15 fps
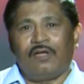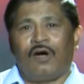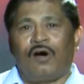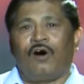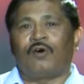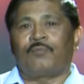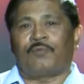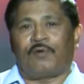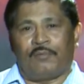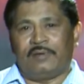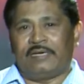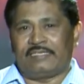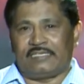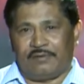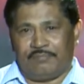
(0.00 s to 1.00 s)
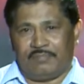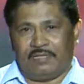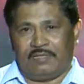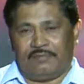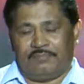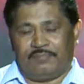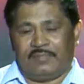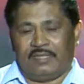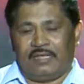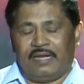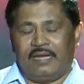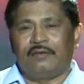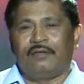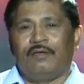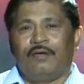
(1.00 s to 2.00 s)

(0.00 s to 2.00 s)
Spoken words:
or probability sample, right.